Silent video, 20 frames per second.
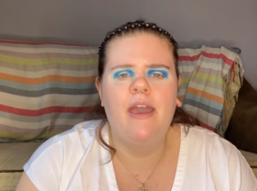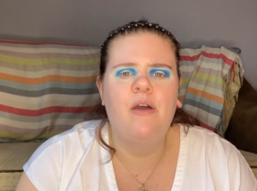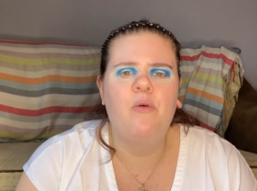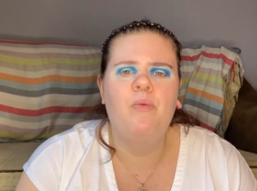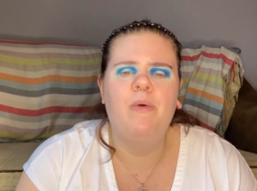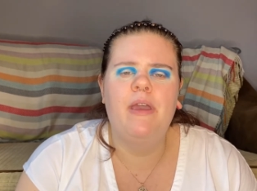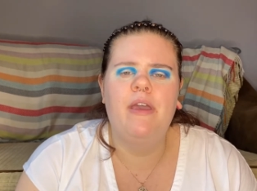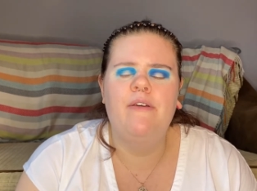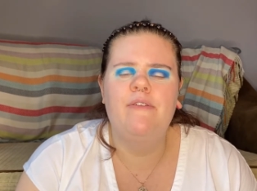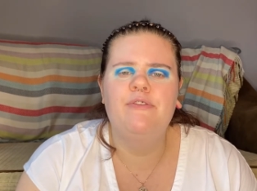
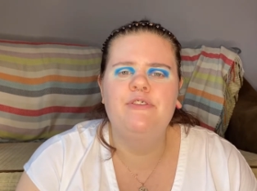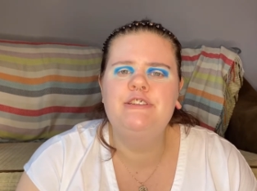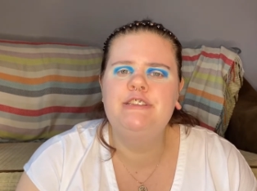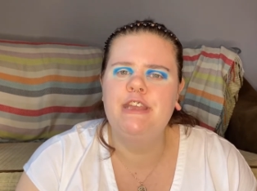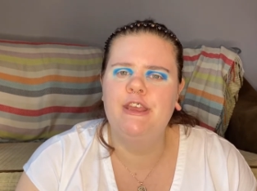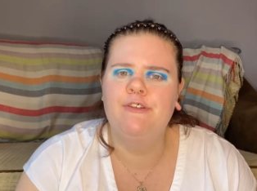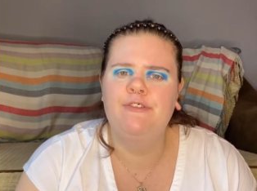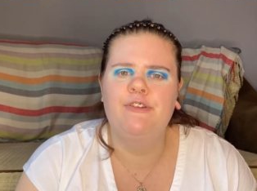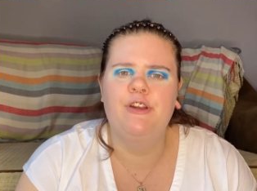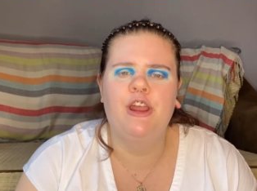with
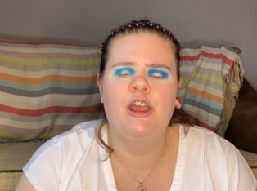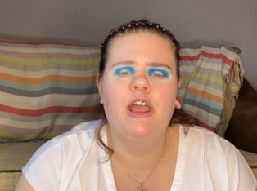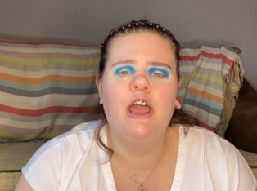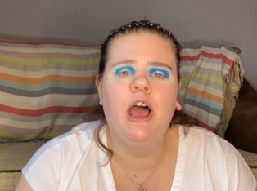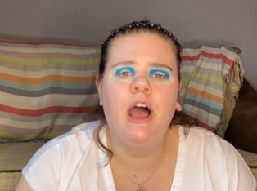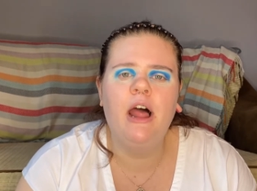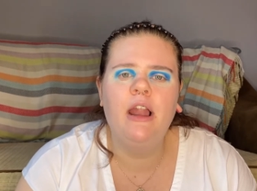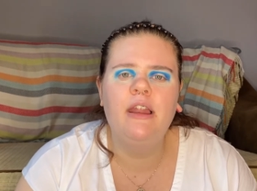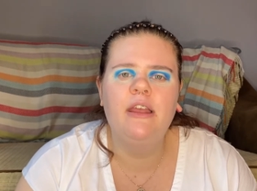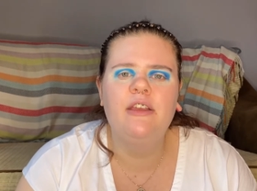different
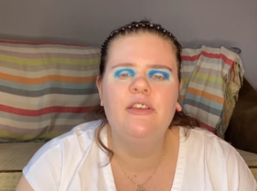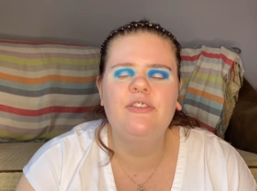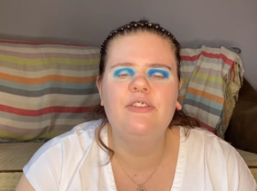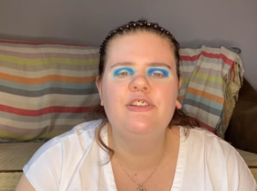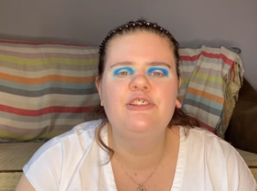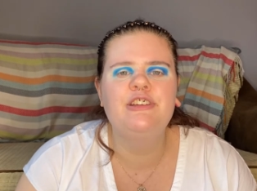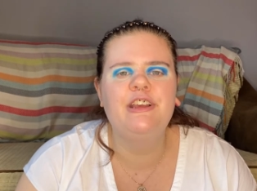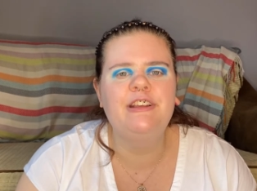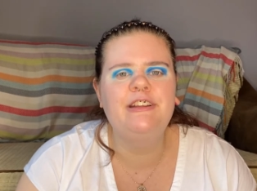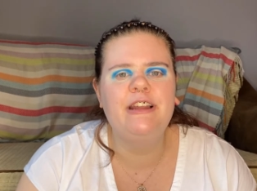colours,
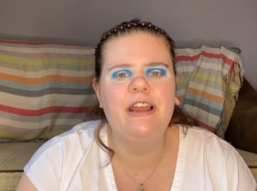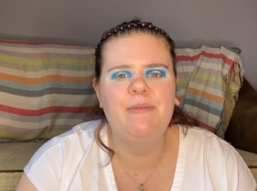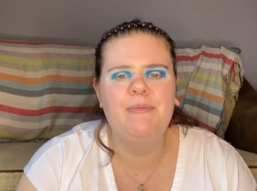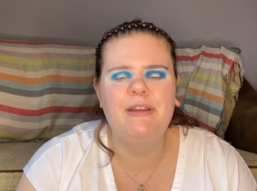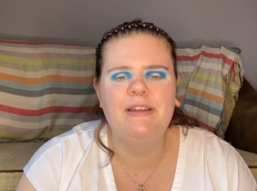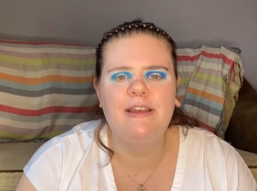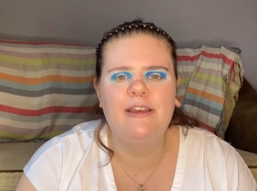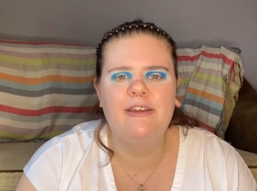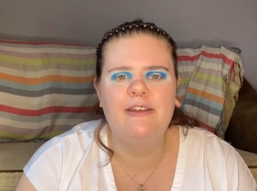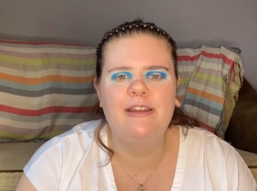just let
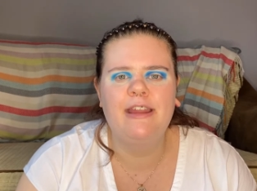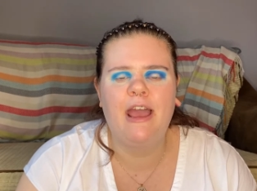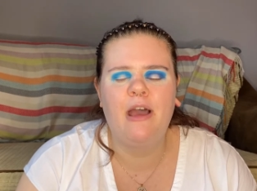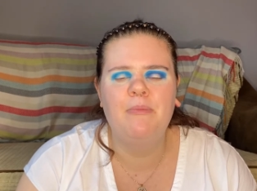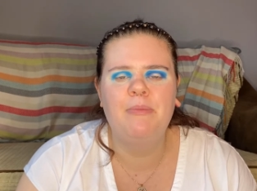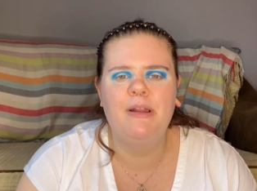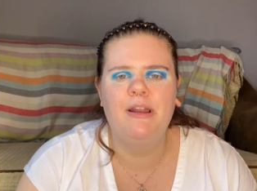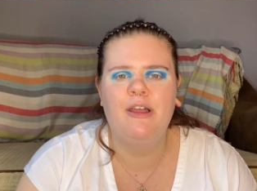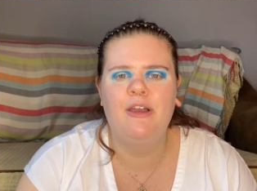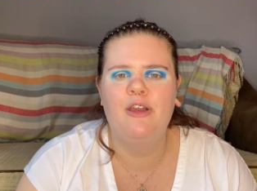me know
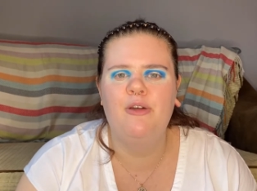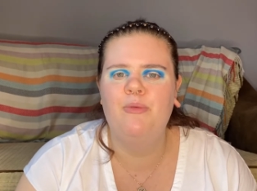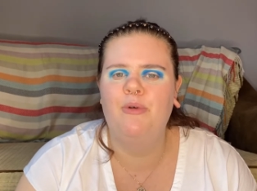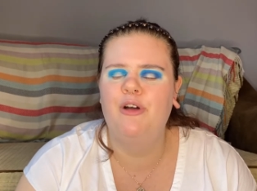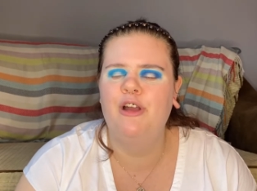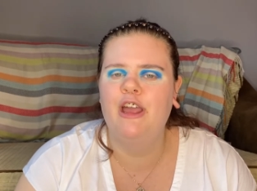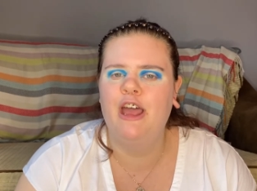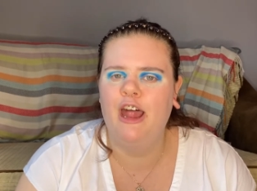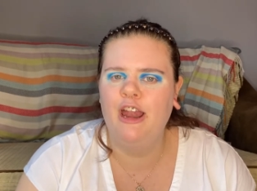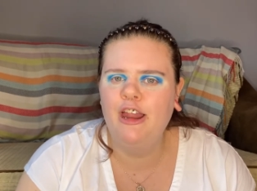down below
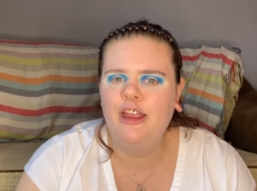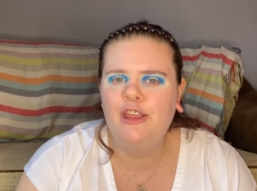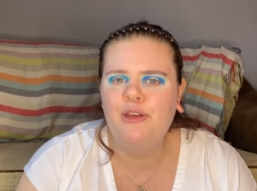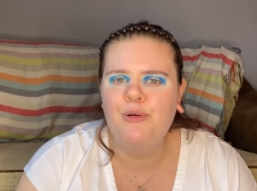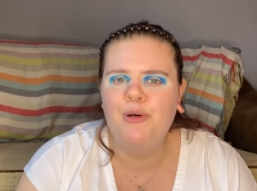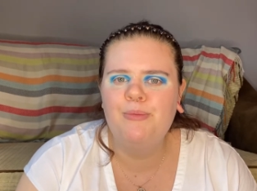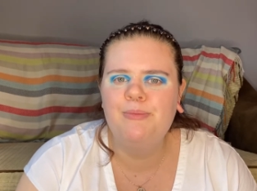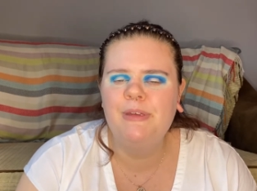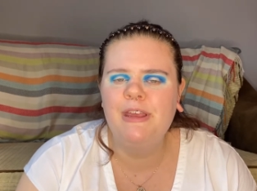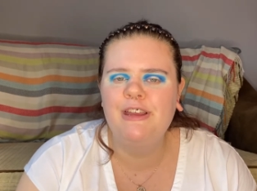what colour you
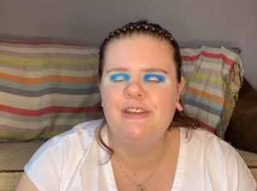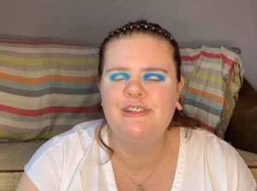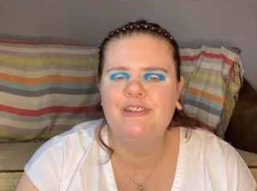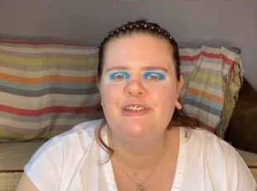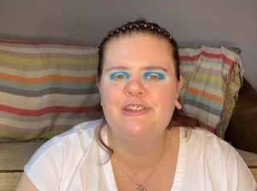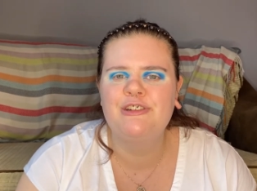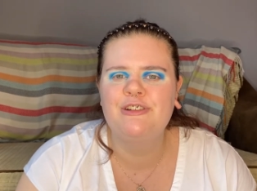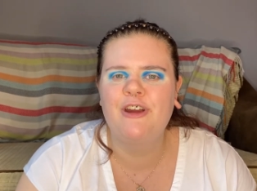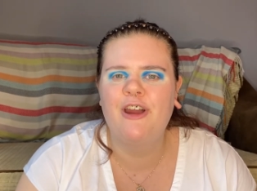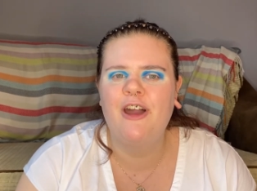want me to
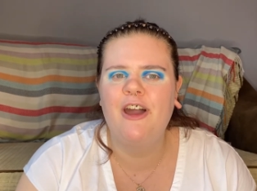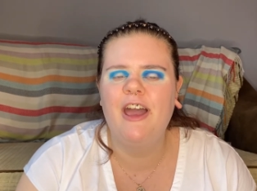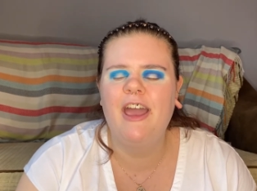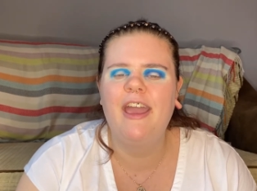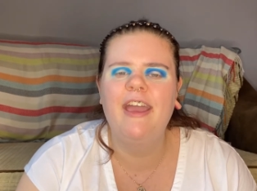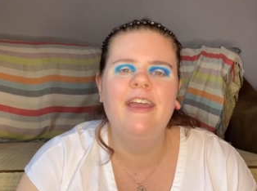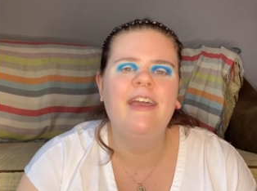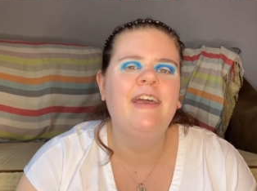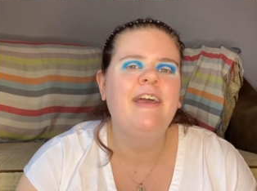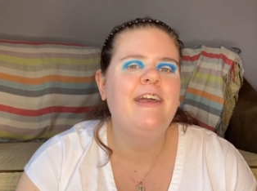
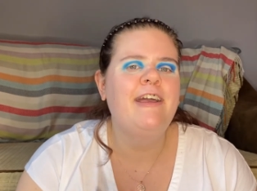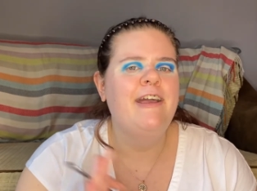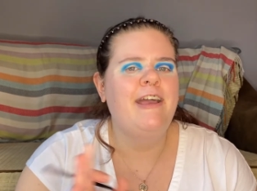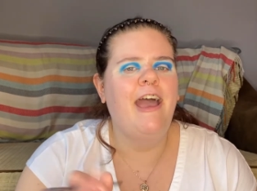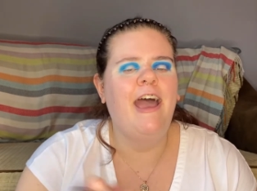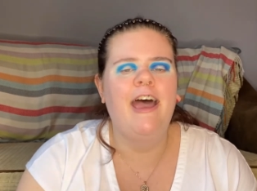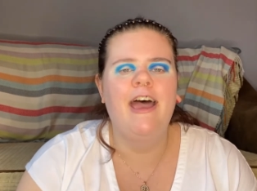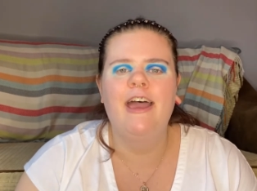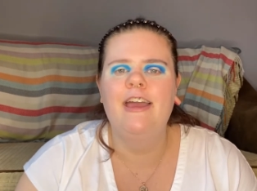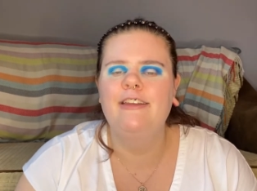try
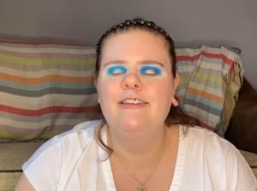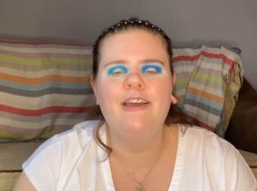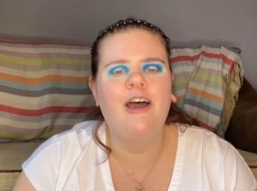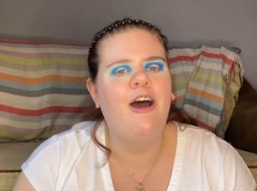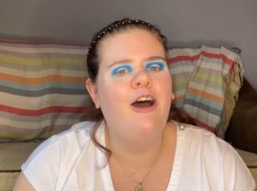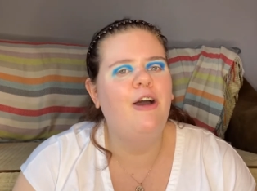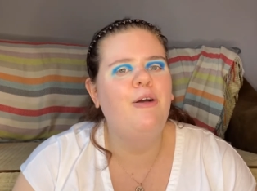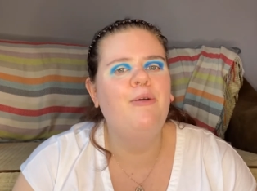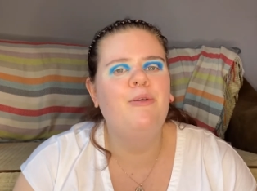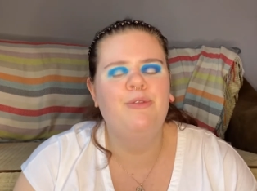and
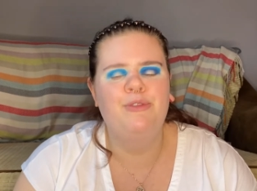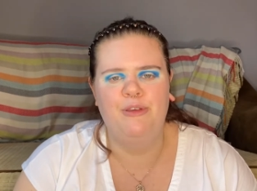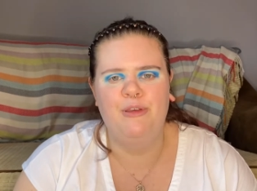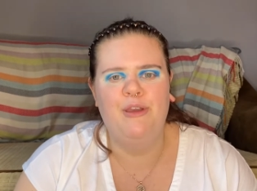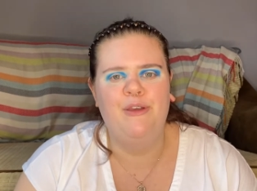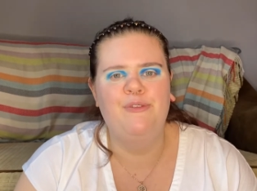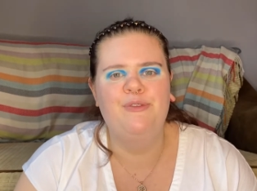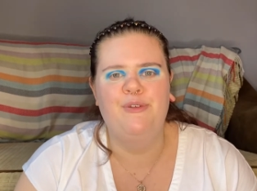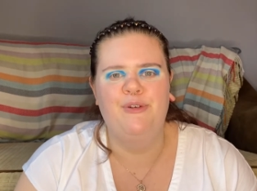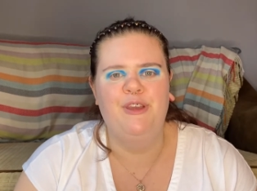I will do
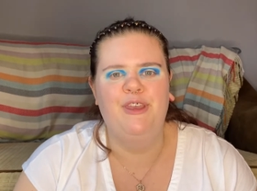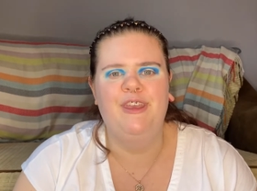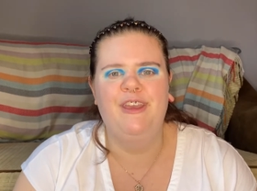it for you